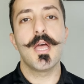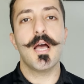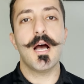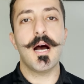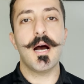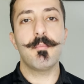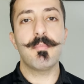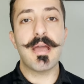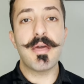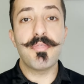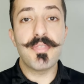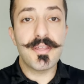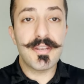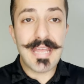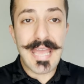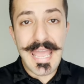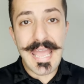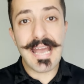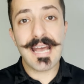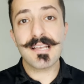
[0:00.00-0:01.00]
Um, and then
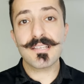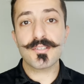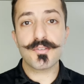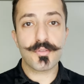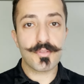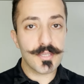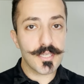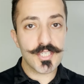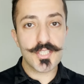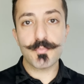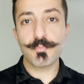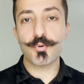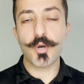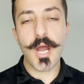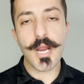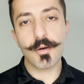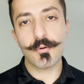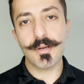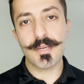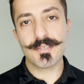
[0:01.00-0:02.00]
as things
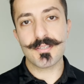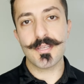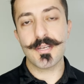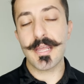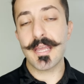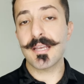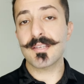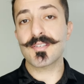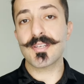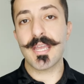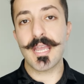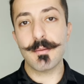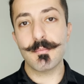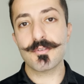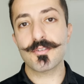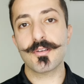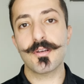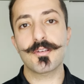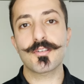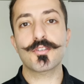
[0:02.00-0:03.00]
progressed and as
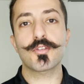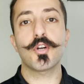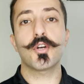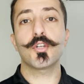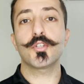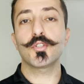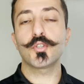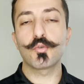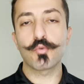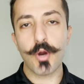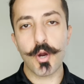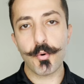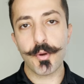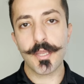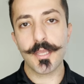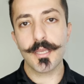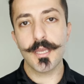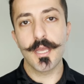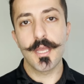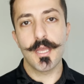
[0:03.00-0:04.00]
Amazon started
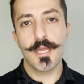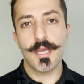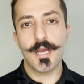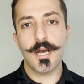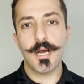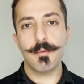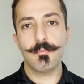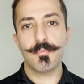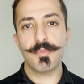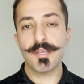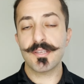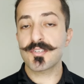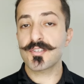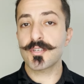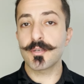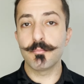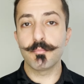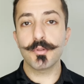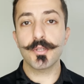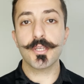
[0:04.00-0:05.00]
growing, um, they
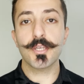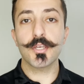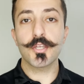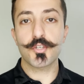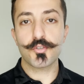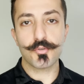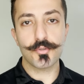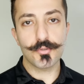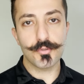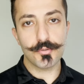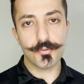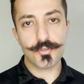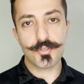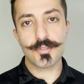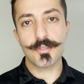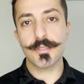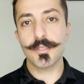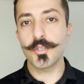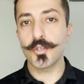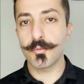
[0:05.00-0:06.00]
simply introduced,
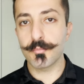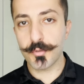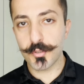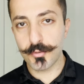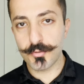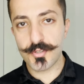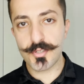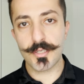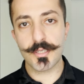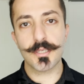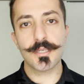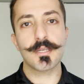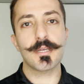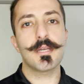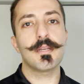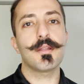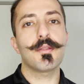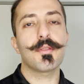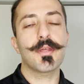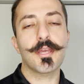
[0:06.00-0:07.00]
you know, music,
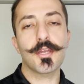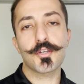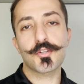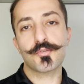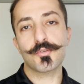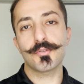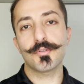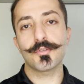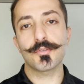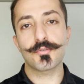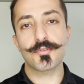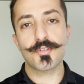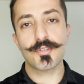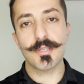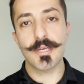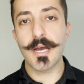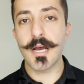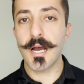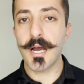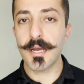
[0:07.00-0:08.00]
and then they introduced,
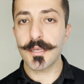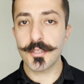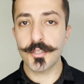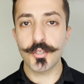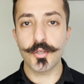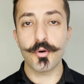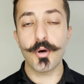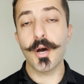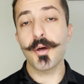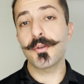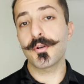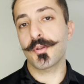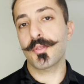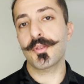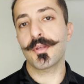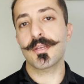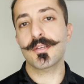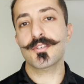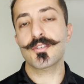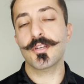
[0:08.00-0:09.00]
uh, you know, other
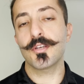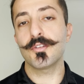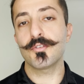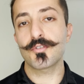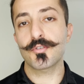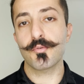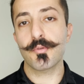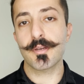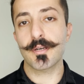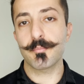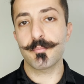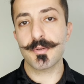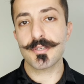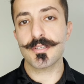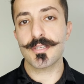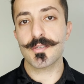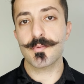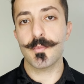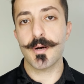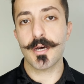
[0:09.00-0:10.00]
things into their
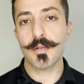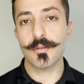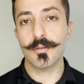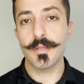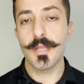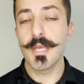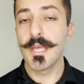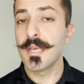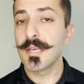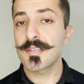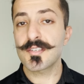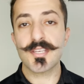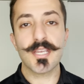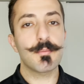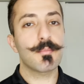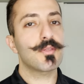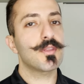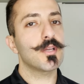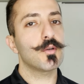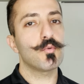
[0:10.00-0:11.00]
business model. Same
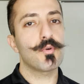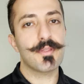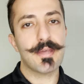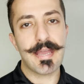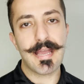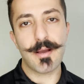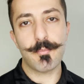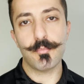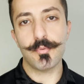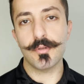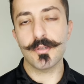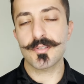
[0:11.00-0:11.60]
thing with Apple.